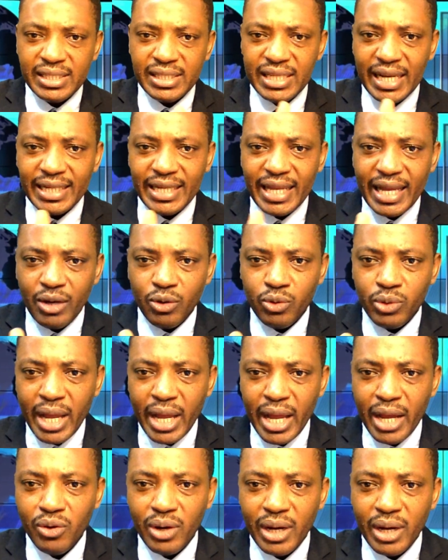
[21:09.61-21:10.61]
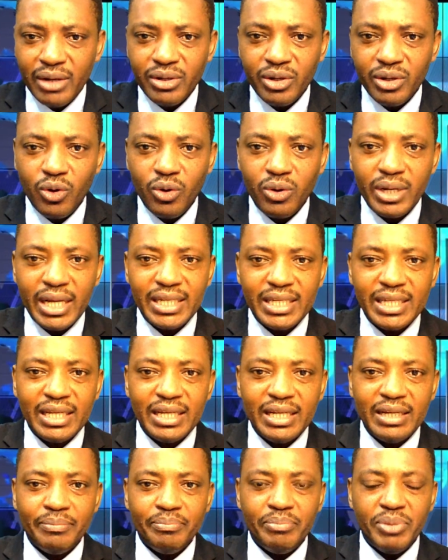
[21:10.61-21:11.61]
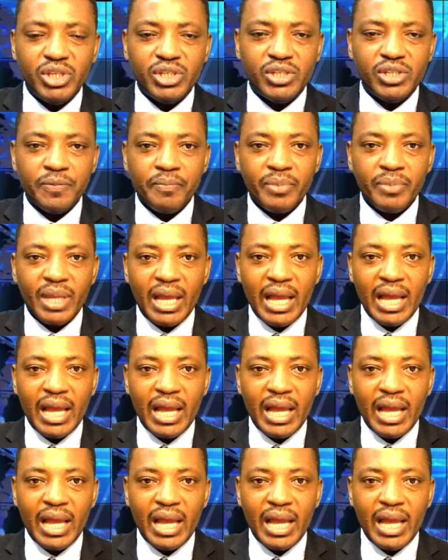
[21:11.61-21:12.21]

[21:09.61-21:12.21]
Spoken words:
it how they call that beach?